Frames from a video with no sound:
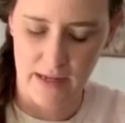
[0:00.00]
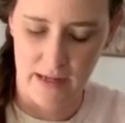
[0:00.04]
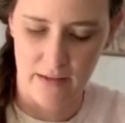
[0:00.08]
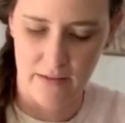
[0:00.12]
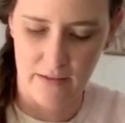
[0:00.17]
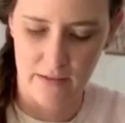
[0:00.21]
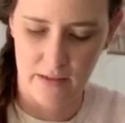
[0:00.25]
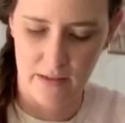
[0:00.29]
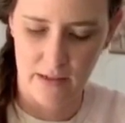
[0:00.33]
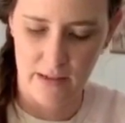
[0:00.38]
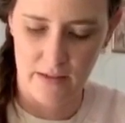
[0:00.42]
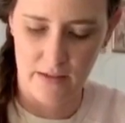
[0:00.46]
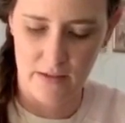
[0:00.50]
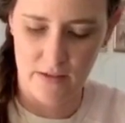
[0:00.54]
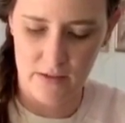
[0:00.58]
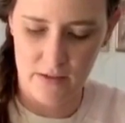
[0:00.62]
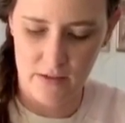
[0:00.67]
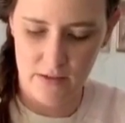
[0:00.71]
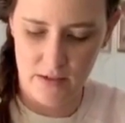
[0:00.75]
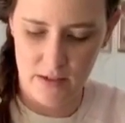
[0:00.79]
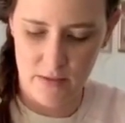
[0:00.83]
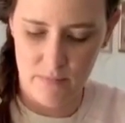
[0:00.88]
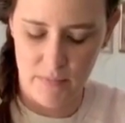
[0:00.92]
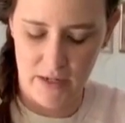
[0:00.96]

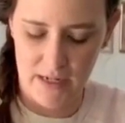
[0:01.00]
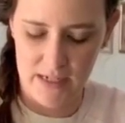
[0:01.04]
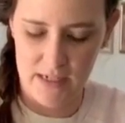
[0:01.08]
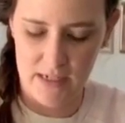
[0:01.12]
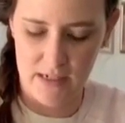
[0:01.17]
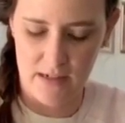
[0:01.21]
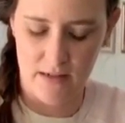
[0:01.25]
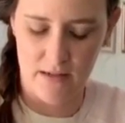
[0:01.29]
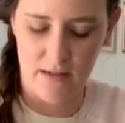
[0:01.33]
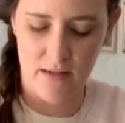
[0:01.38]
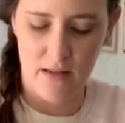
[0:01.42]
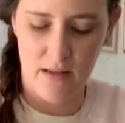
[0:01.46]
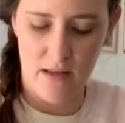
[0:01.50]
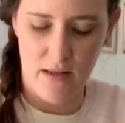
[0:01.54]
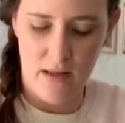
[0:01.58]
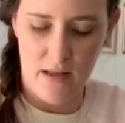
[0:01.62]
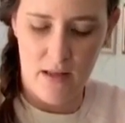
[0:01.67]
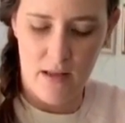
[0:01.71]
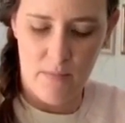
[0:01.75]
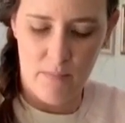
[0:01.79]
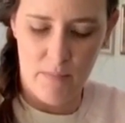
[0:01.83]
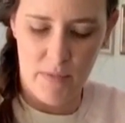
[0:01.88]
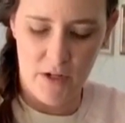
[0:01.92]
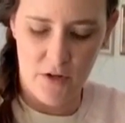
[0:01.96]
it might need a
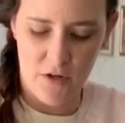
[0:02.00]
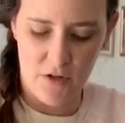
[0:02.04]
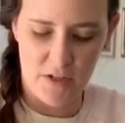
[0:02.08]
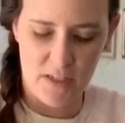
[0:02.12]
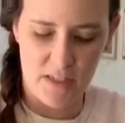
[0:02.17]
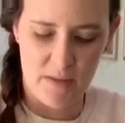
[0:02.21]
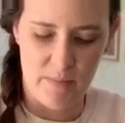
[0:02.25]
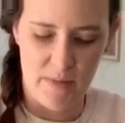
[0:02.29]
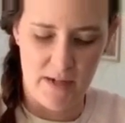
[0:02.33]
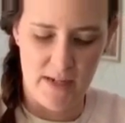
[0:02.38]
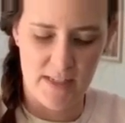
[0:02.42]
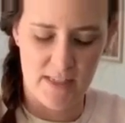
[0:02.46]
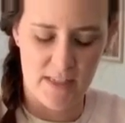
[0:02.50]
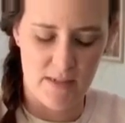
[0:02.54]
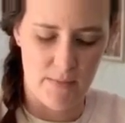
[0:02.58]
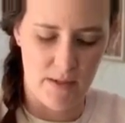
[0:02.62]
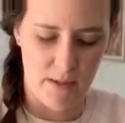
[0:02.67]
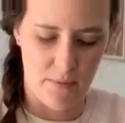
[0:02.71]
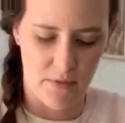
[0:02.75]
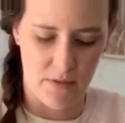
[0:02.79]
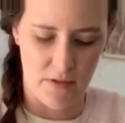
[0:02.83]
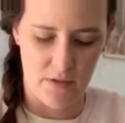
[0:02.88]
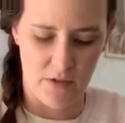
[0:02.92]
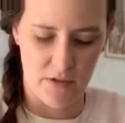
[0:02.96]
bigger space to be
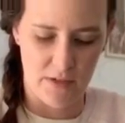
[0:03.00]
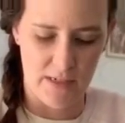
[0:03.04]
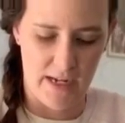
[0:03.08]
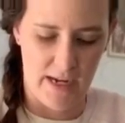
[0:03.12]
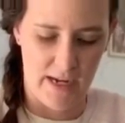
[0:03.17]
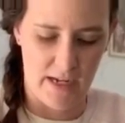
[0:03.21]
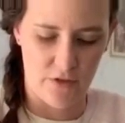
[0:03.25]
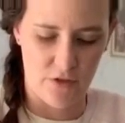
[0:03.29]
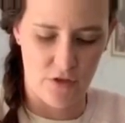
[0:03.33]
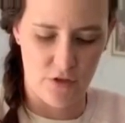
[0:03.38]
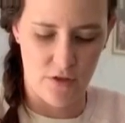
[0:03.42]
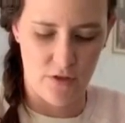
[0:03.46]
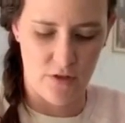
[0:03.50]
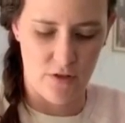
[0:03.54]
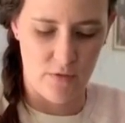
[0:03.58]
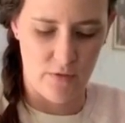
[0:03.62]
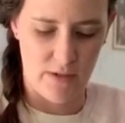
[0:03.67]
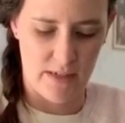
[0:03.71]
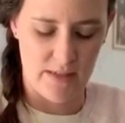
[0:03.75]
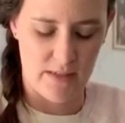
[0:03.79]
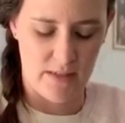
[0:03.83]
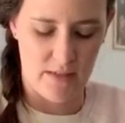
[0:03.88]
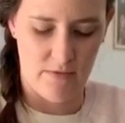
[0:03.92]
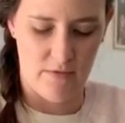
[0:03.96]
able to attach to the
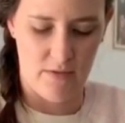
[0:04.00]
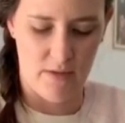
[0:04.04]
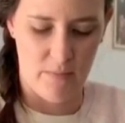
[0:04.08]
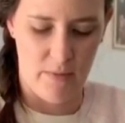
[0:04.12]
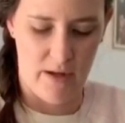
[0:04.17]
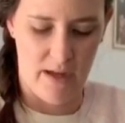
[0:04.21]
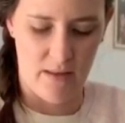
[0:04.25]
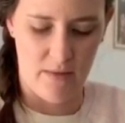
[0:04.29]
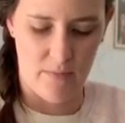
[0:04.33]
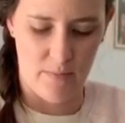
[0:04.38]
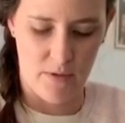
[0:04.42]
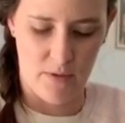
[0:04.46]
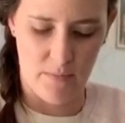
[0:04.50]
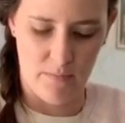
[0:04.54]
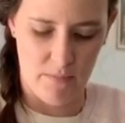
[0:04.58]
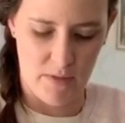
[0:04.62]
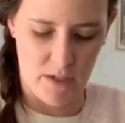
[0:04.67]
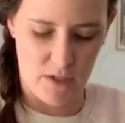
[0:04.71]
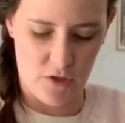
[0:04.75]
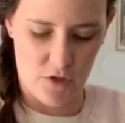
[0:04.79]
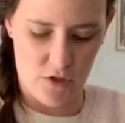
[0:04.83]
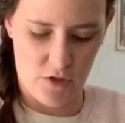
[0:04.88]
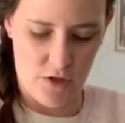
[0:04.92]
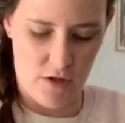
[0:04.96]
rest of the bath bomb
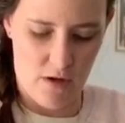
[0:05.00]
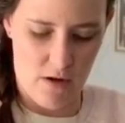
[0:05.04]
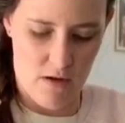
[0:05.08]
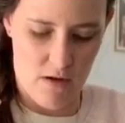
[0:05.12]
mixture.